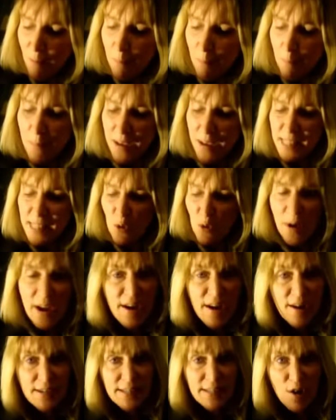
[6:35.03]
My
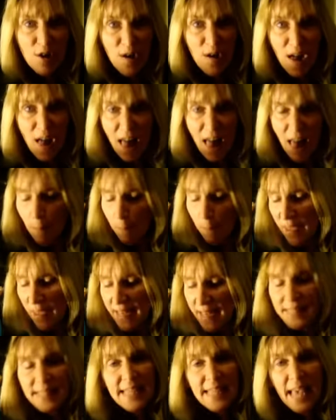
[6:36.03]
squares are all
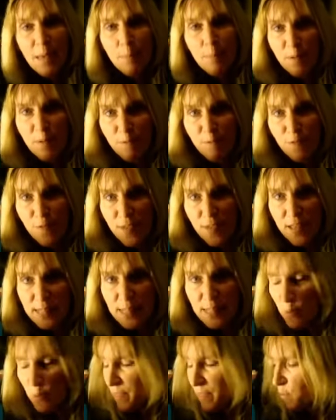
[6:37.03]
pinned up and
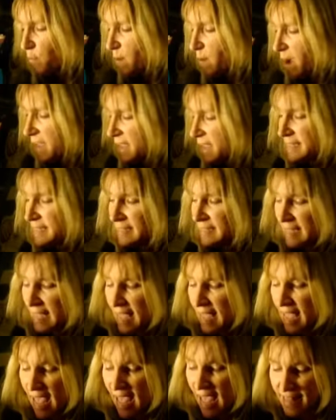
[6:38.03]
filled with rice,
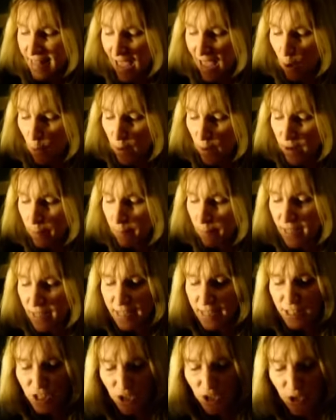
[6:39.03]
and now what I'm
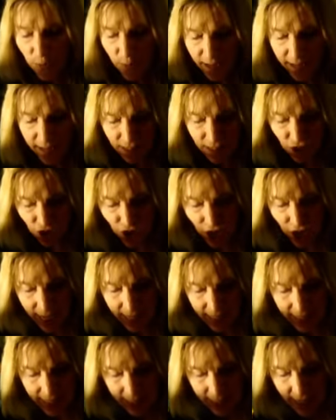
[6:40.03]
going to do is
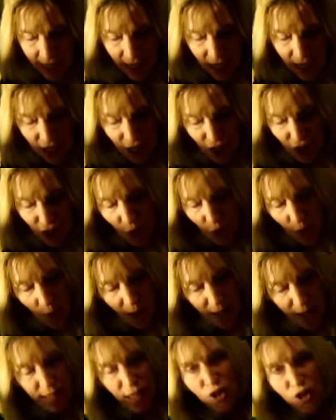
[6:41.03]
just do
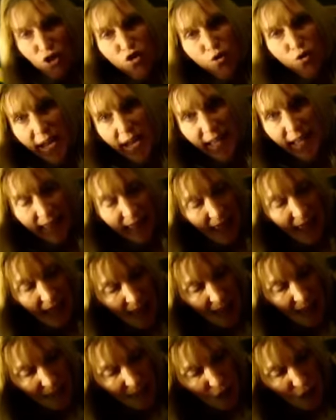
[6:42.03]
a straight
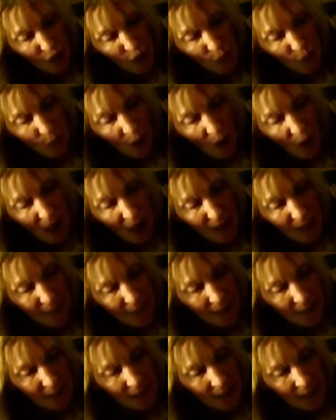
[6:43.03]
line
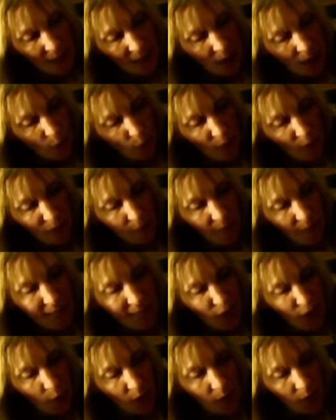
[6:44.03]
across with my
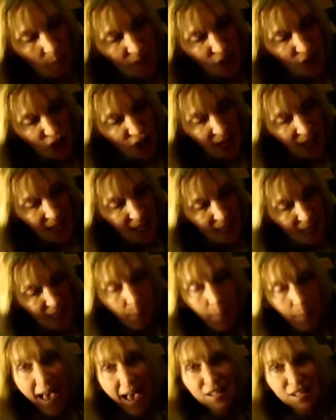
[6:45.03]
sewing machine
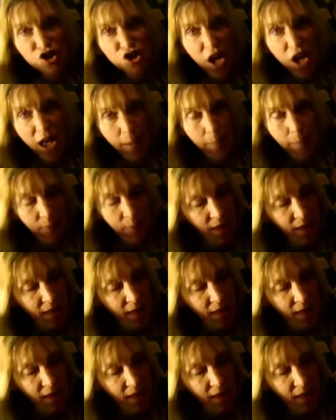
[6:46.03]
to match up